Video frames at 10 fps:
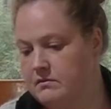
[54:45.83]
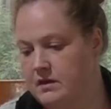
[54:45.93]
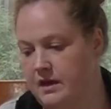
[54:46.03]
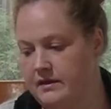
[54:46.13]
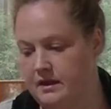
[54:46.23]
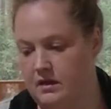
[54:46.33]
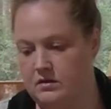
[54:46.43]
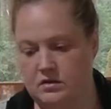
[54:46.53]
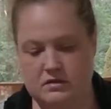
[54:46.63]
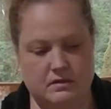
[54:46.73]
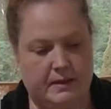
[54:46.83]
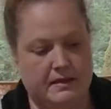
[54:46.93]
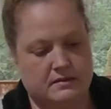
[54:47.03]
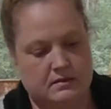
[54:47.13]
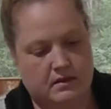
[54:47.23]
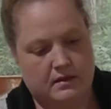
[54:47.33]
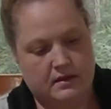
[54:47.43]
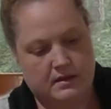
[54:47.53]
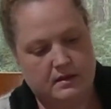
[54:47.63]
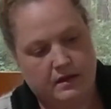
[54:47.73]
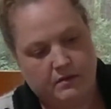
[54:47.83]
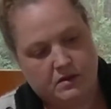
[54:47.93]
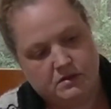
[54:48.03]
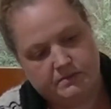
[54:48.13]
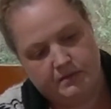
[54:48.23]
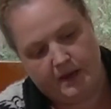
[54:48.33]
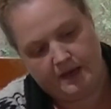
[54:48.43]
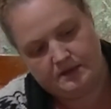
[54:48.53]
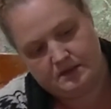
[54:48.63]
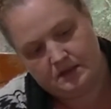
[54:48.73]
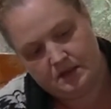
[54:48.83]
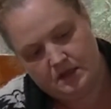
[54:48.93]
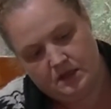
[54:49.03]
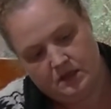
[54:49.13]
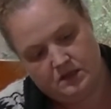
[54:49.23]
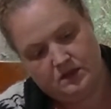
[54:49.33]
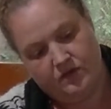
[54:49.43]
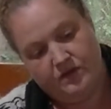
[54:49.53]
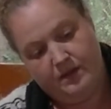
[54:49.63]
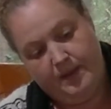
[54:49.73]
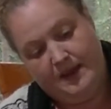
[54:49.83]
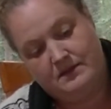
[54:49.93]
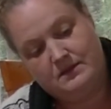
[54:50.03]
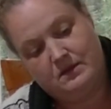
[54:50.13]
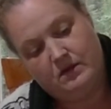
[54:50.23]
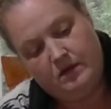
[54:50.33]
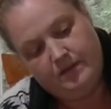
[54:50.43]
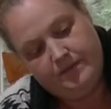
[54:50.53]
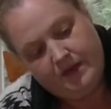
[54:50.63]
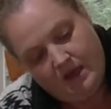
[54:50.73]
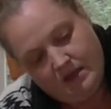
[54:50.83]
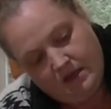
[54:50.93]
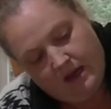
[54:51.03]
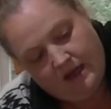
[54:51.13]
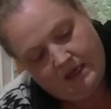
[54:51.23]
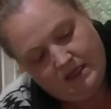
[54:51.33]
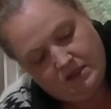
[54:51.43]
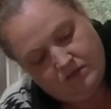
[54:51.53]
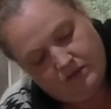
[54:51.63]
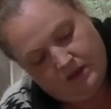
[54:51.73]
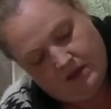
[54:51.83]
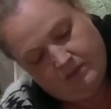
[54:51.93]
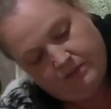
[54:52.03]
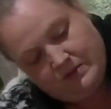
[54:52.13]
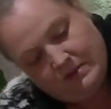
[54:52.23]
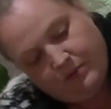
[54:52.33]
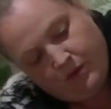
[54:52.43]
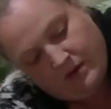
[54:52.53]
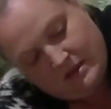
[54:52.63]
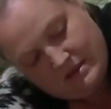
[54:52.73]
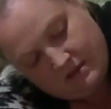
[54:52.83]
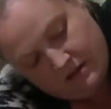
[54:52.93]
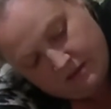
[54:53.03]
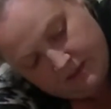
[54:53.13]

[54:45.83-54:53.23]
I think I'll use the pencil. I think that worked the best. So for the pencil, I need to really support this a little